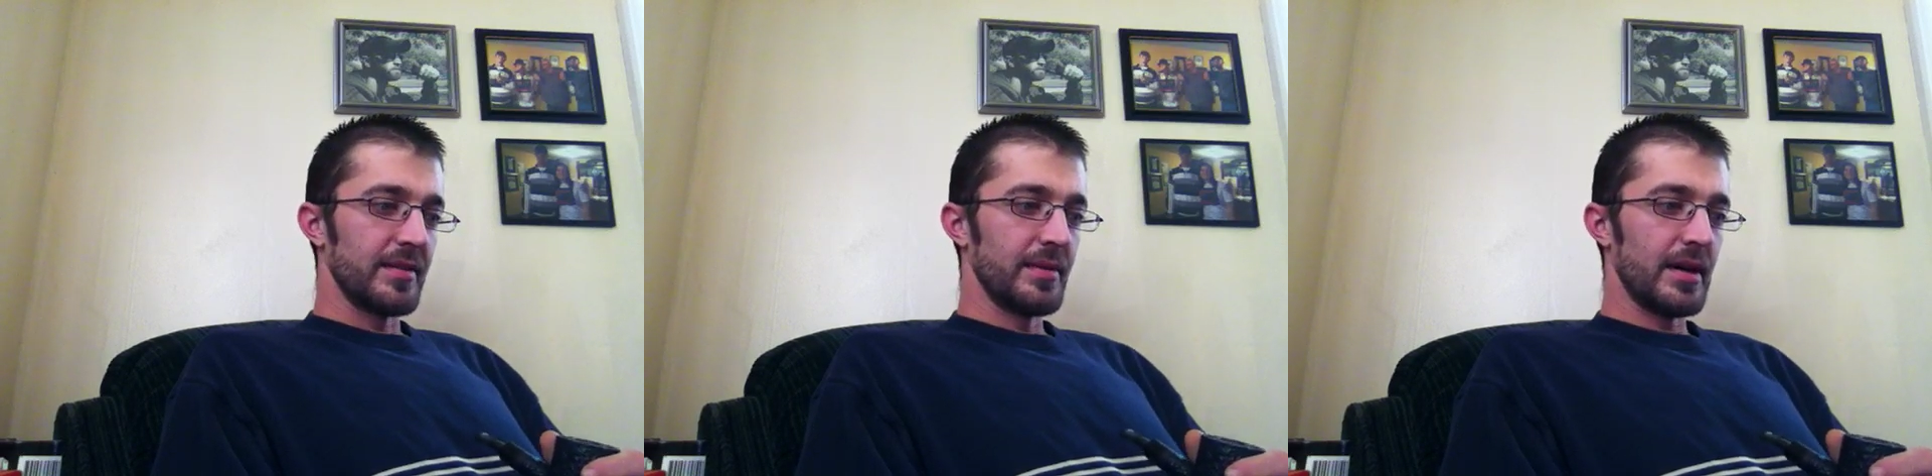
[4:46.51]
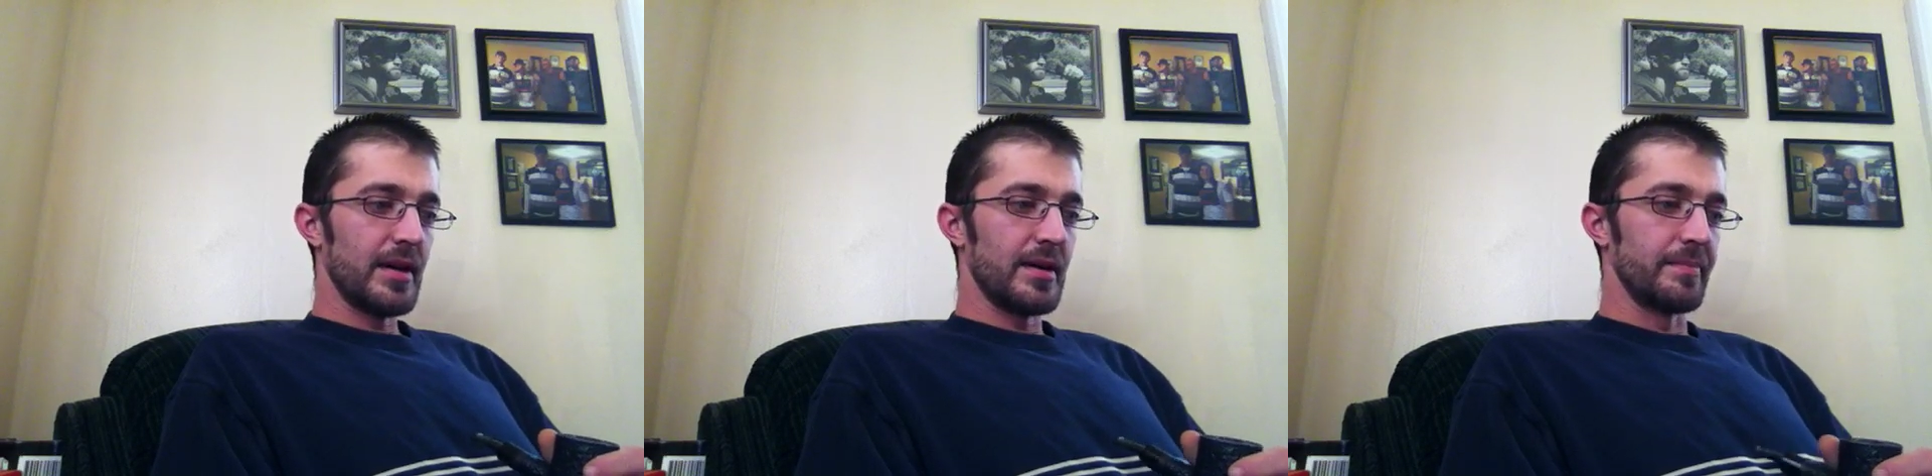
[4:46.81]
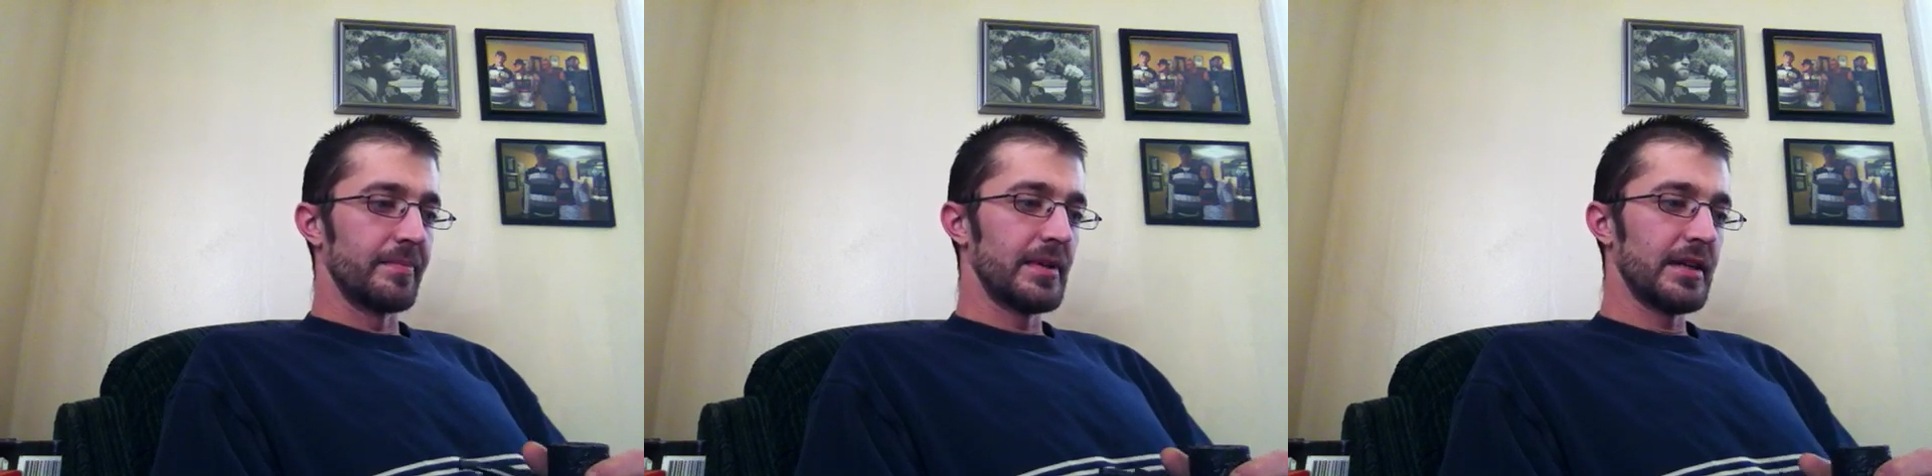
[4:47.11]
But
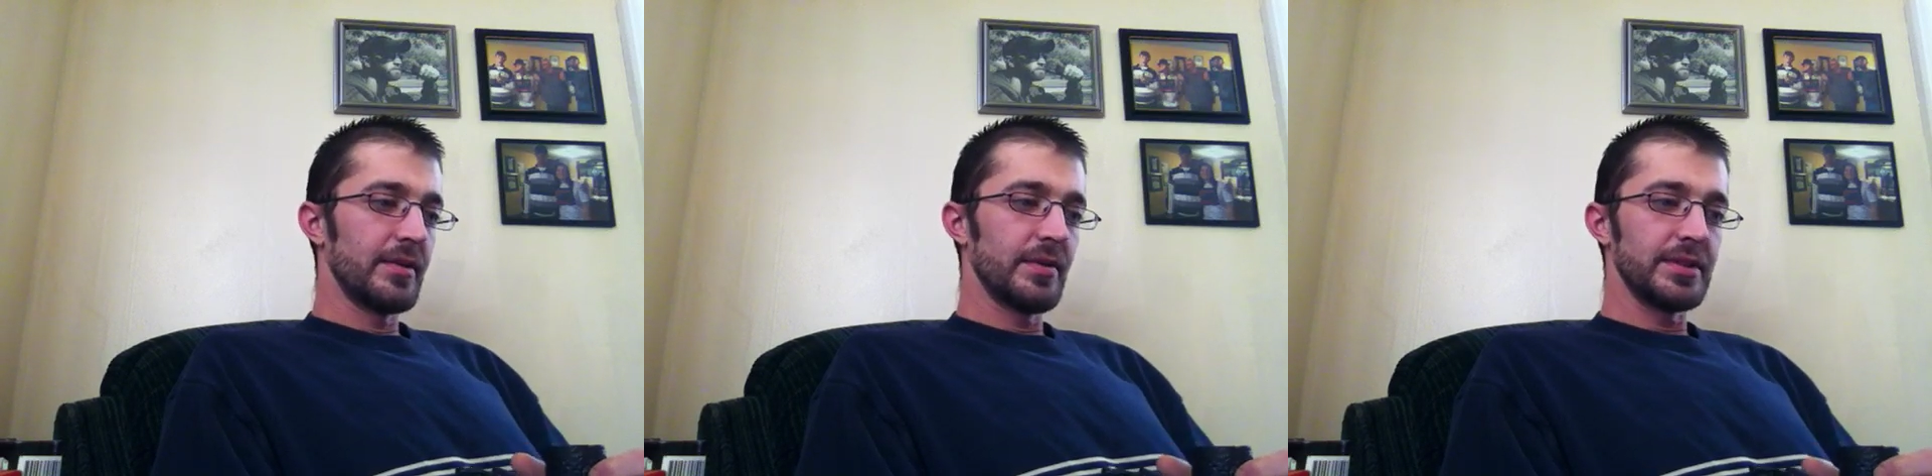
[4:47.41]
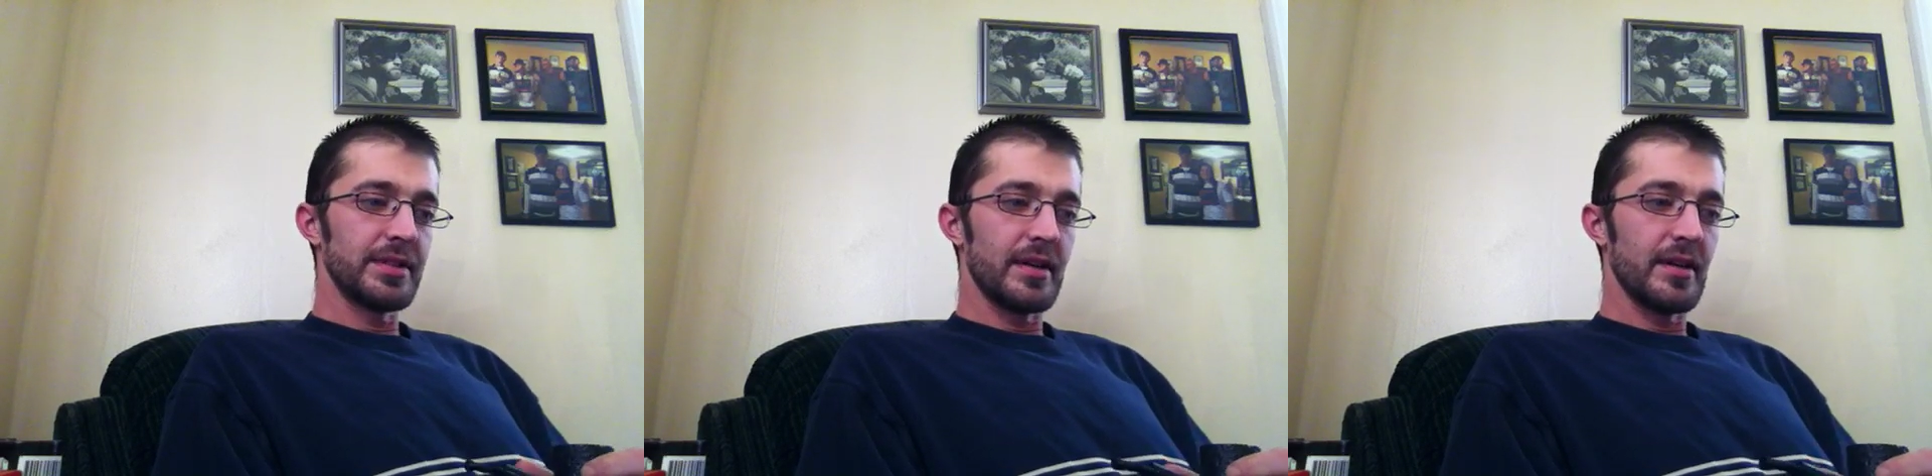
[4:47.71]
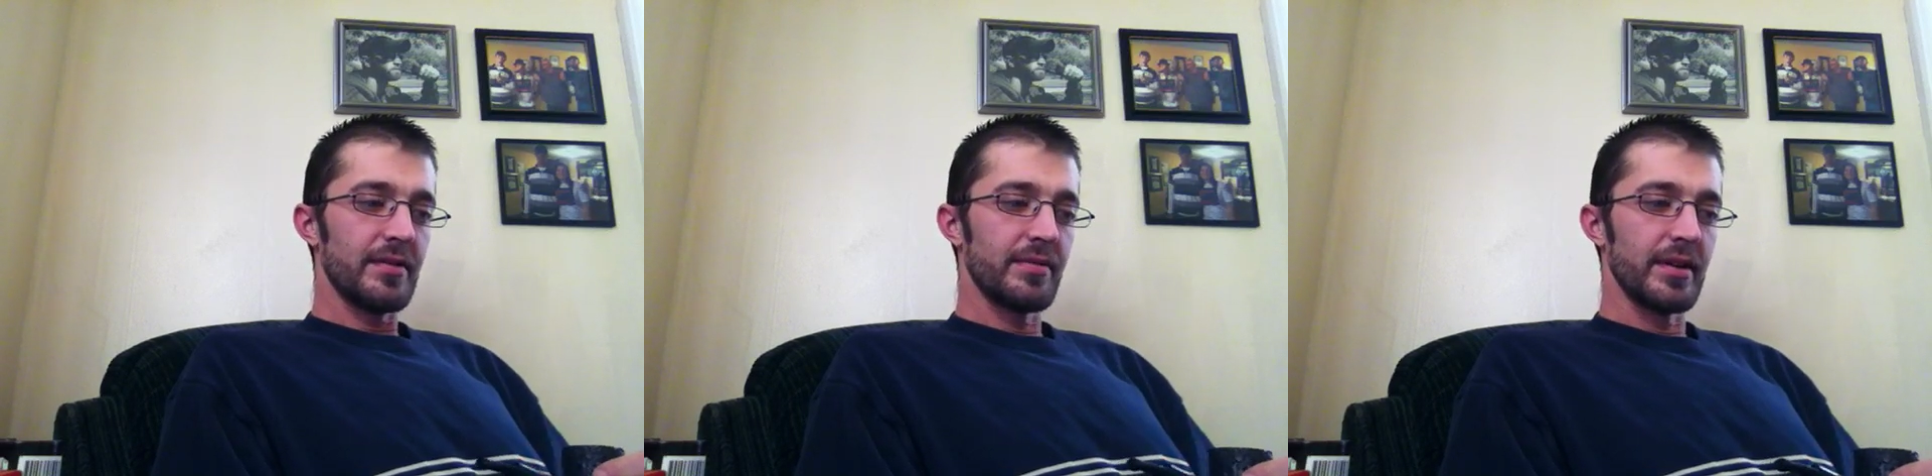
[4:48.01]
we'll start
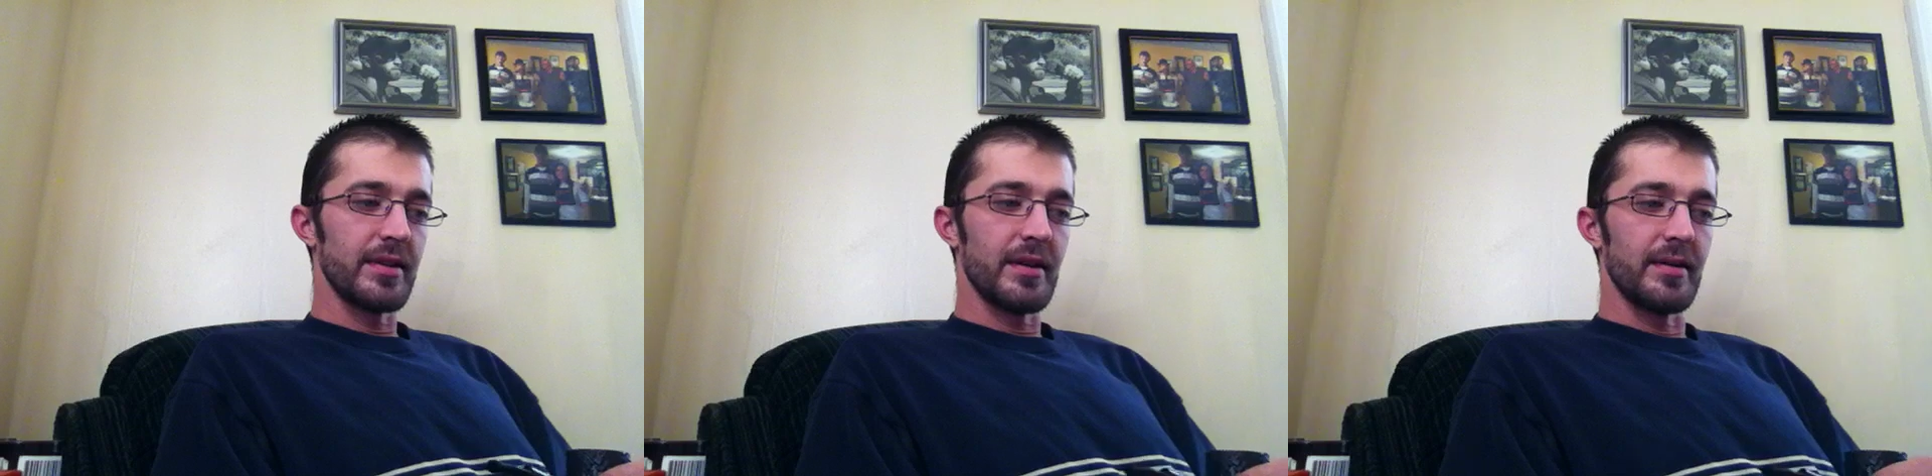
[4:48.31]
off with,